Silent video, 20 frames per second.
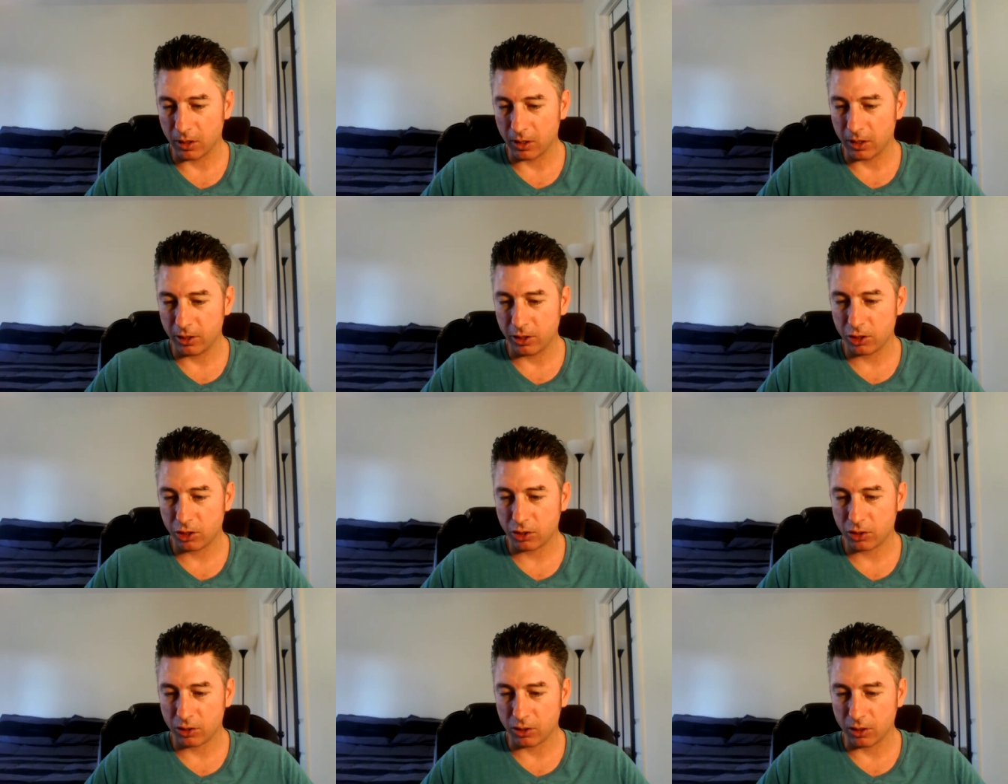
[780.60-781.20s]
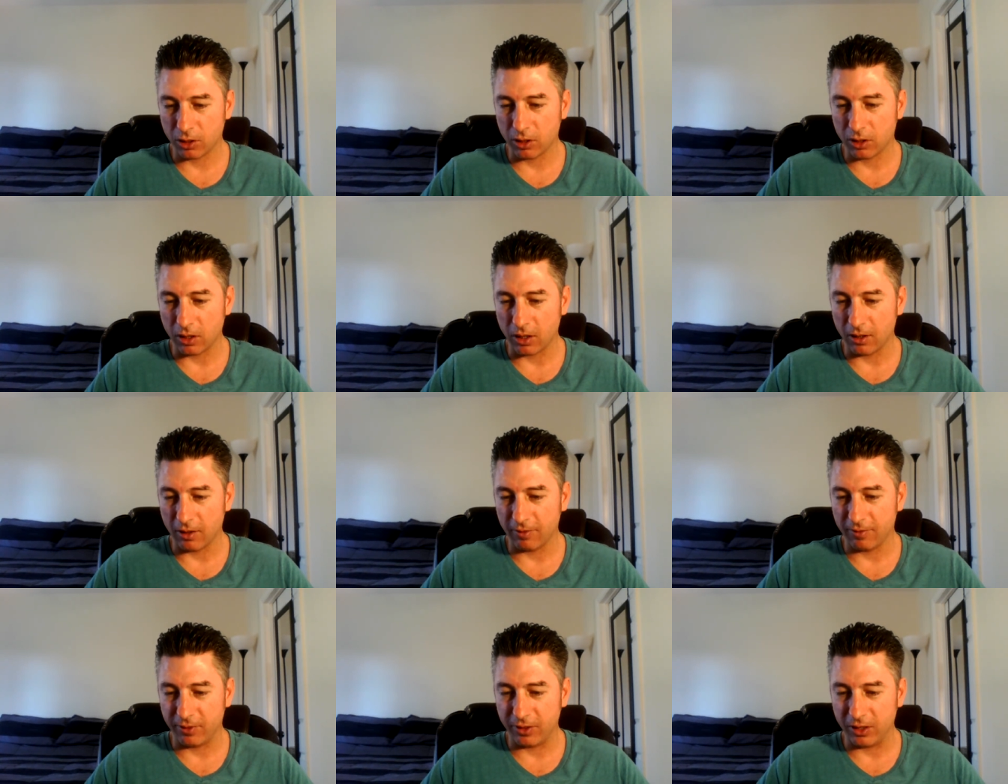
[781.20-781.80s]
unsure
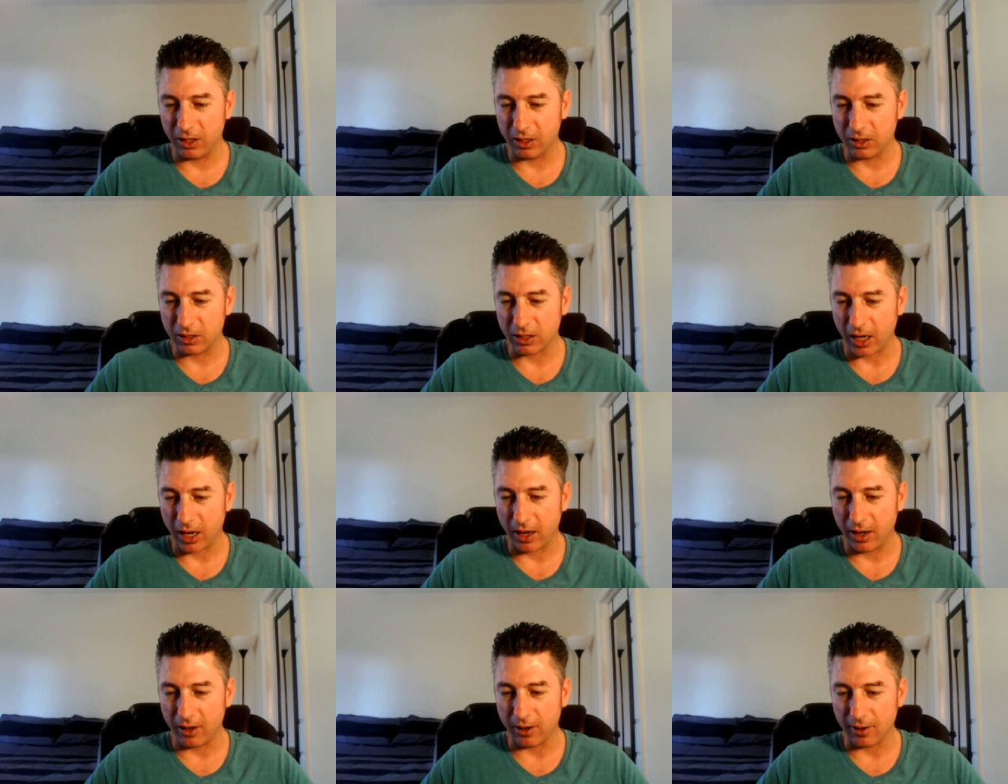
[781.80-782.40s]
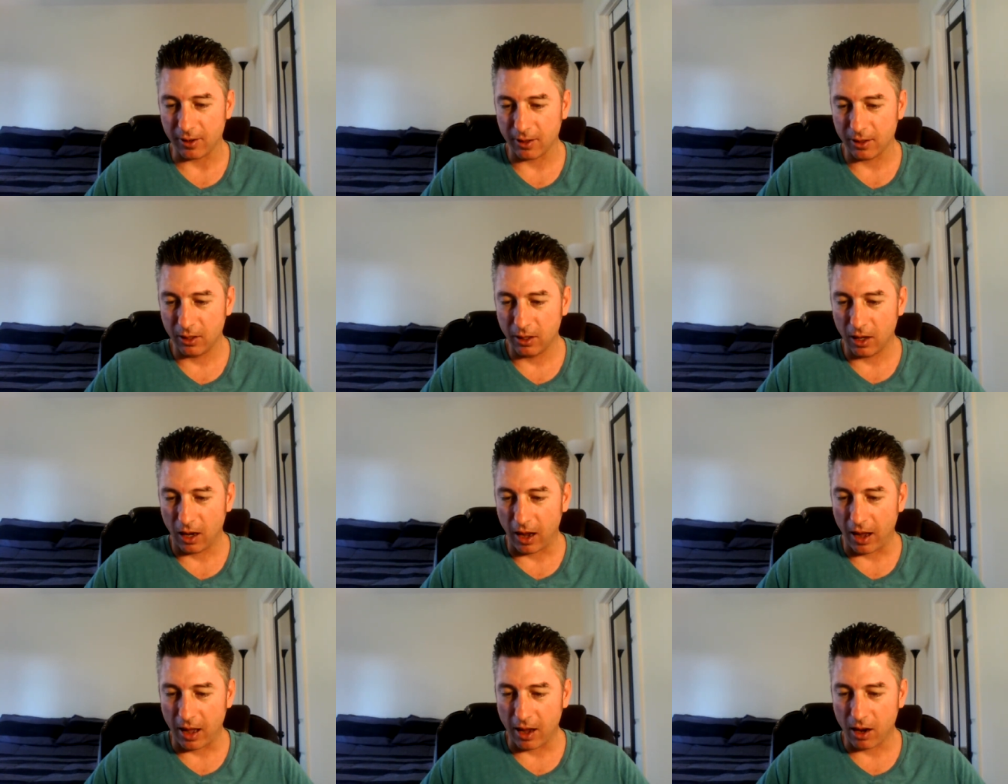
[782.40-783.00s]
of the attire,
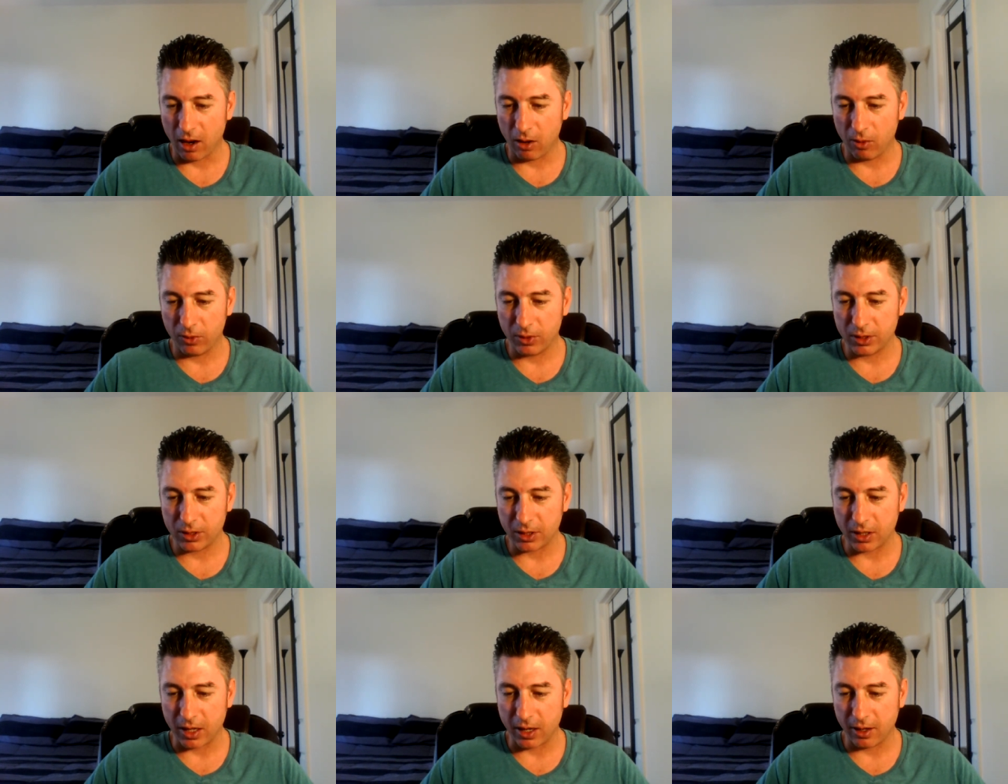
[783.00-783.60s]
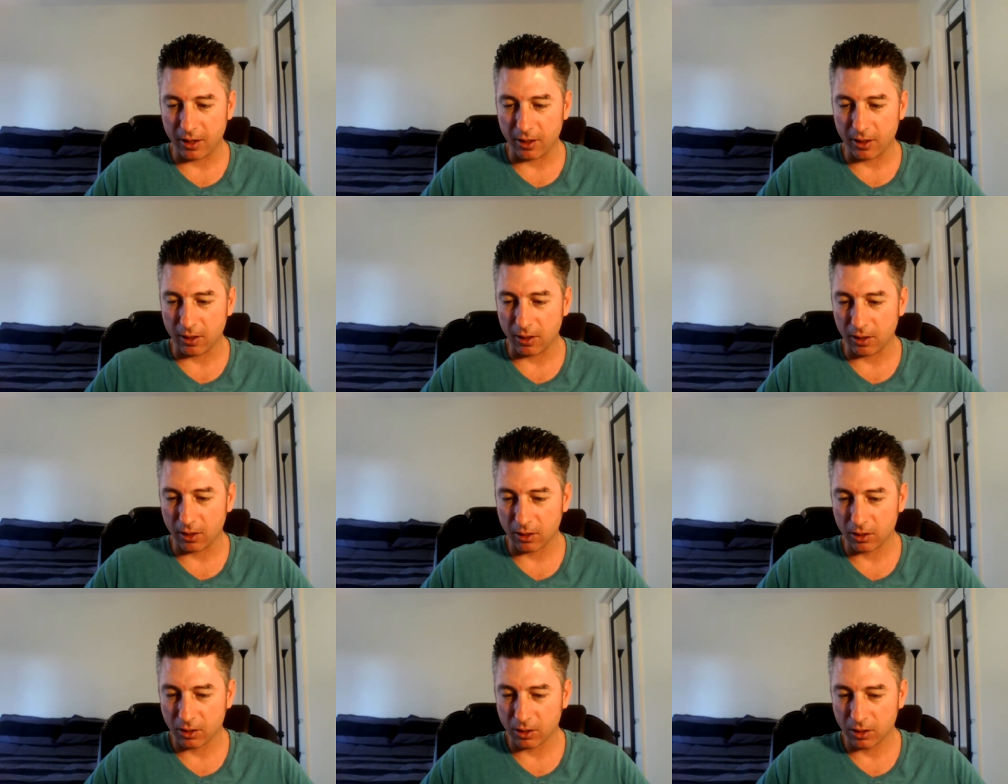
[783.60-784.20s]
I always
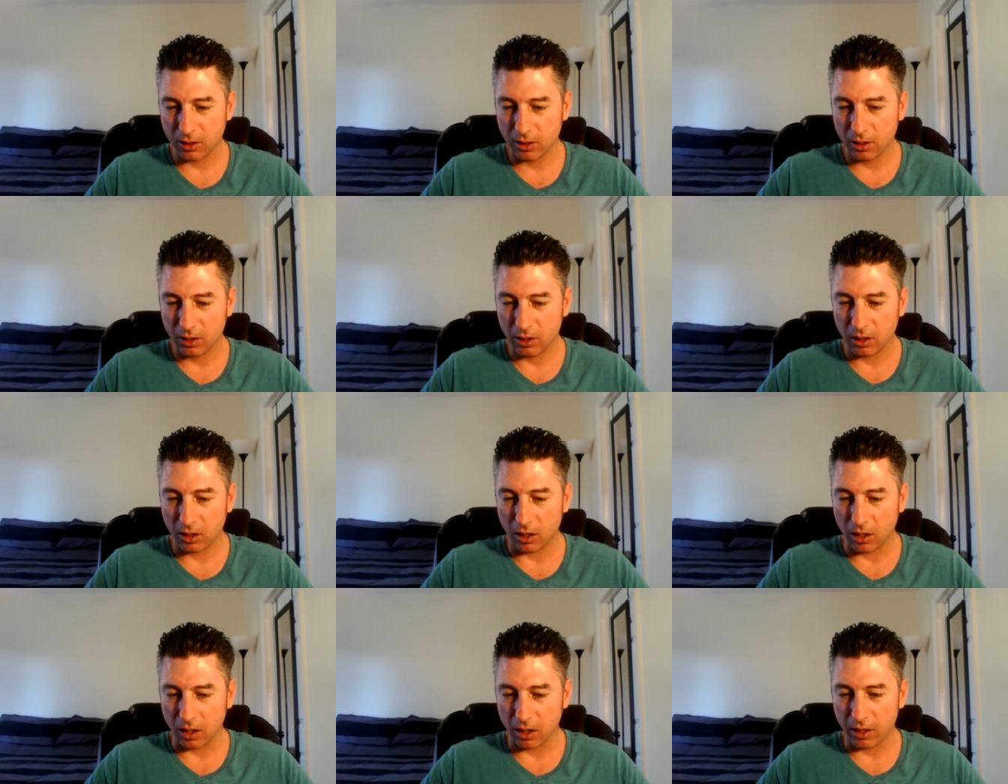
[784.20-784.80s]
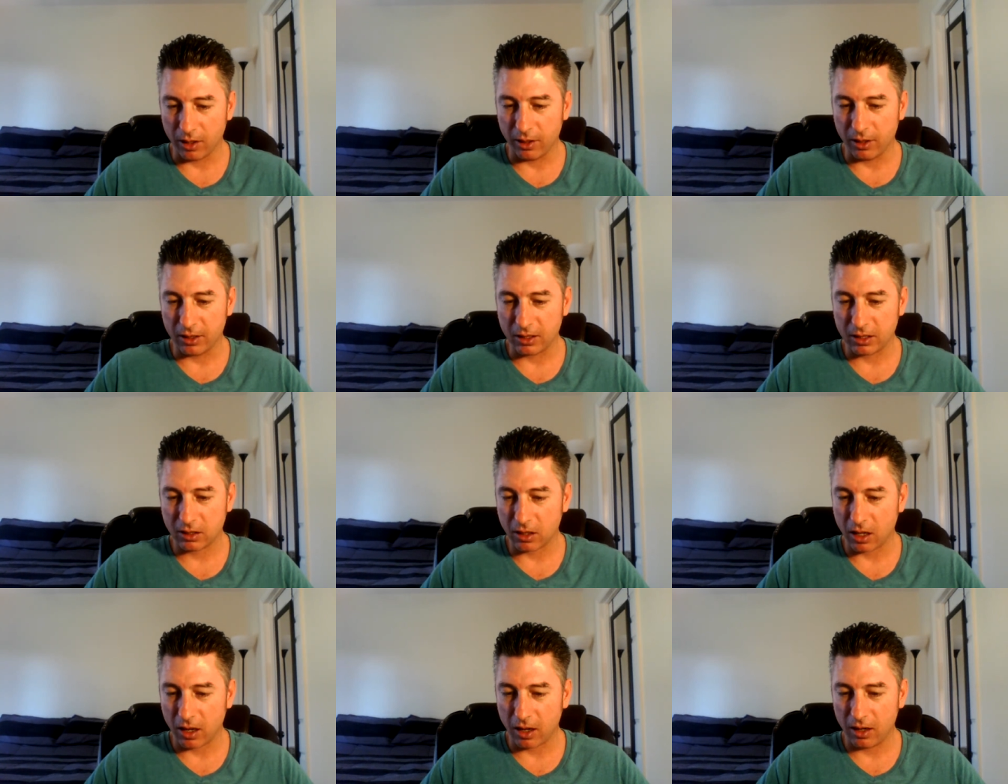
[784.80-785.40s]
err on the
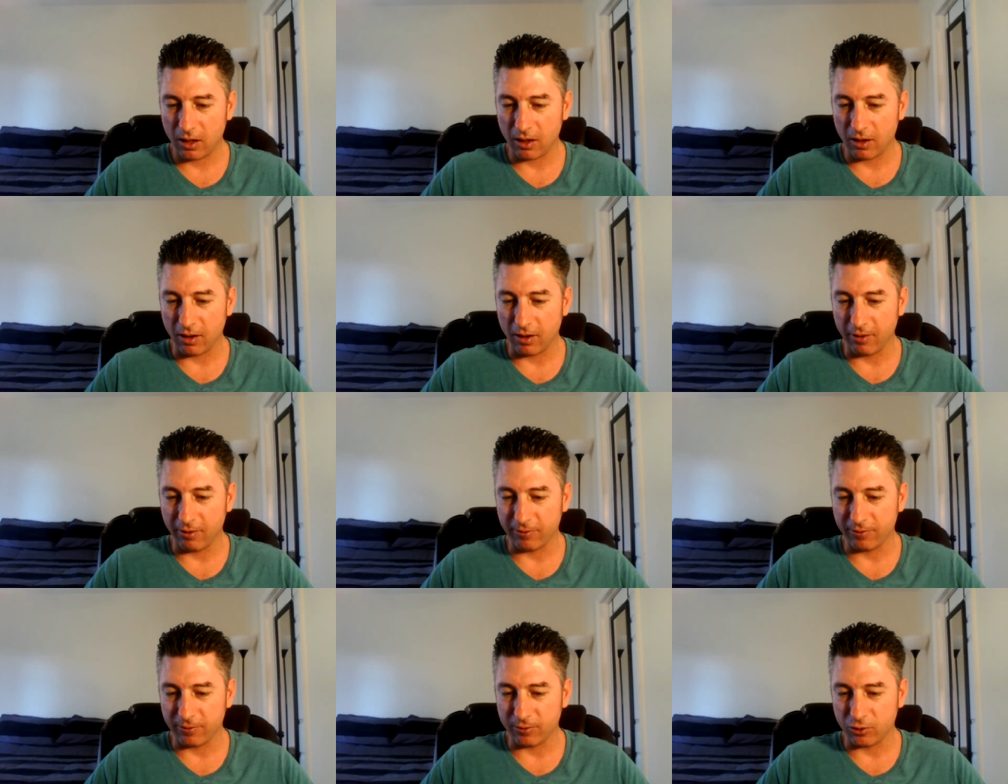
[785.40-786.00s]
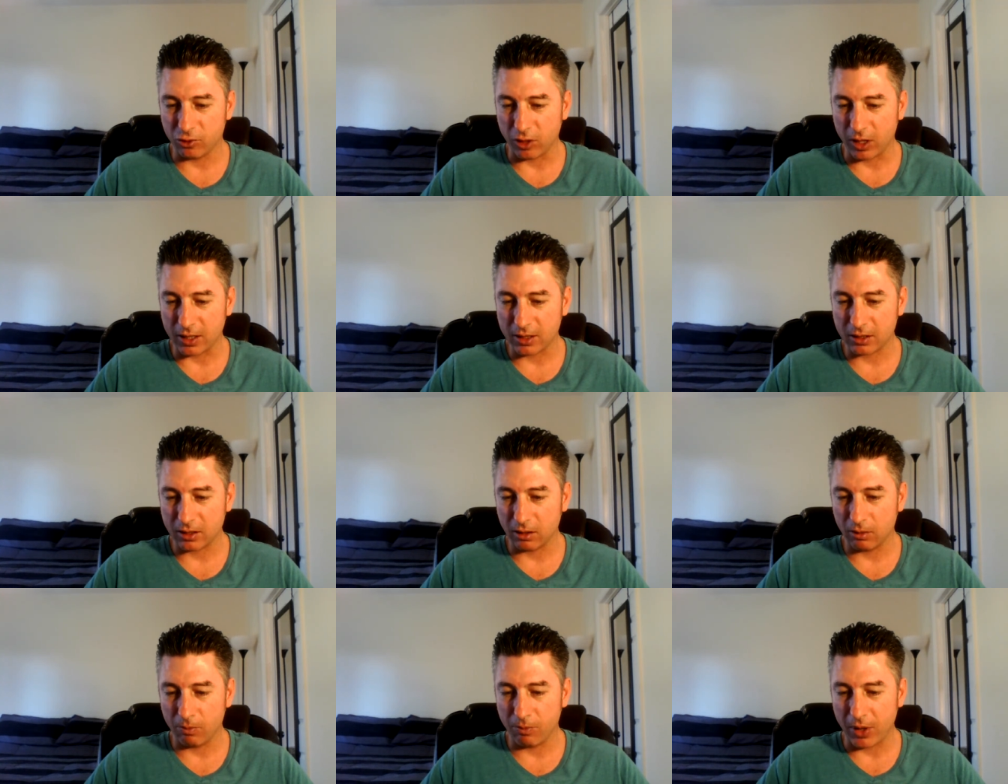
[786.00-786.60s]
side of
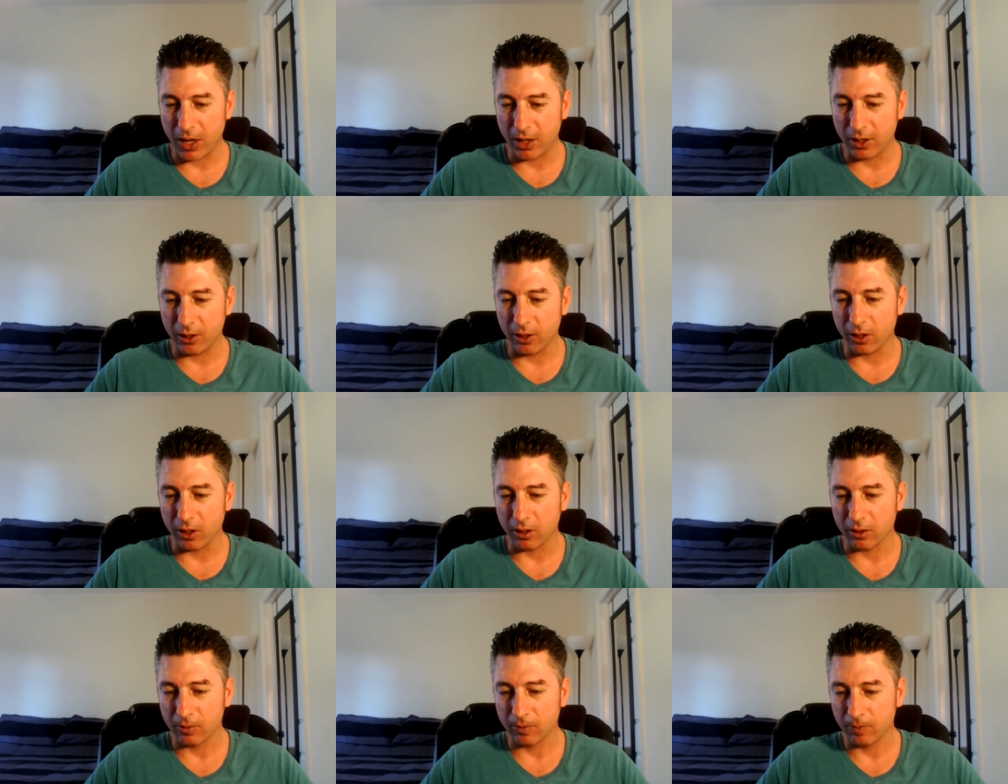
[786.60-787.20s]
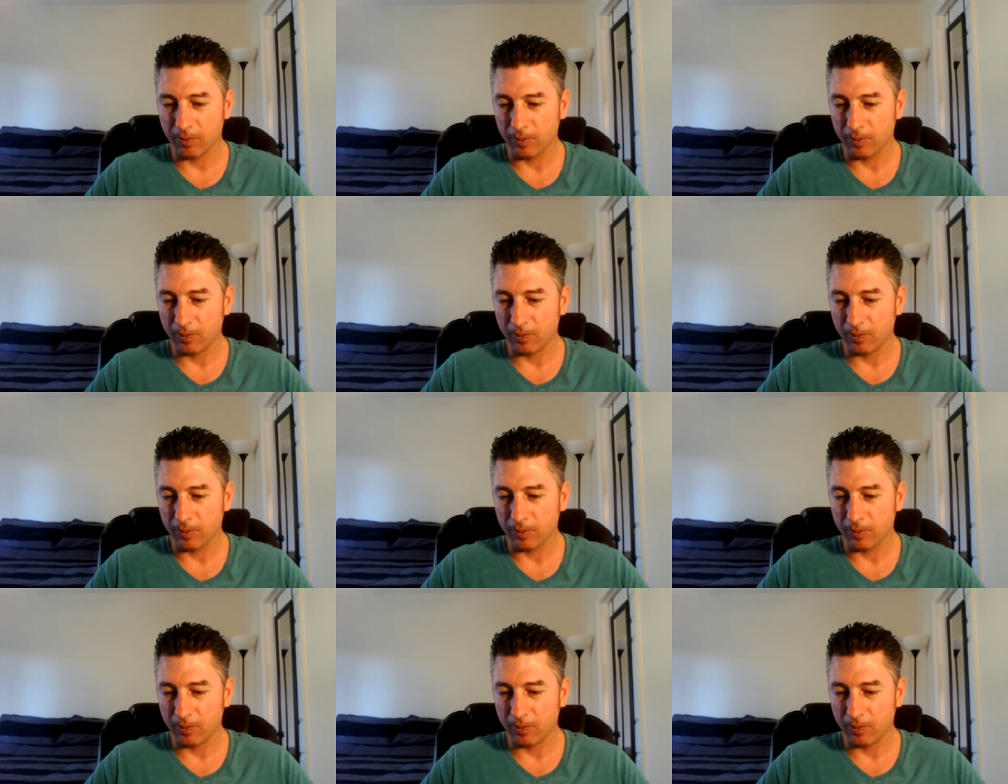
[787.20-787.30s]
dressing better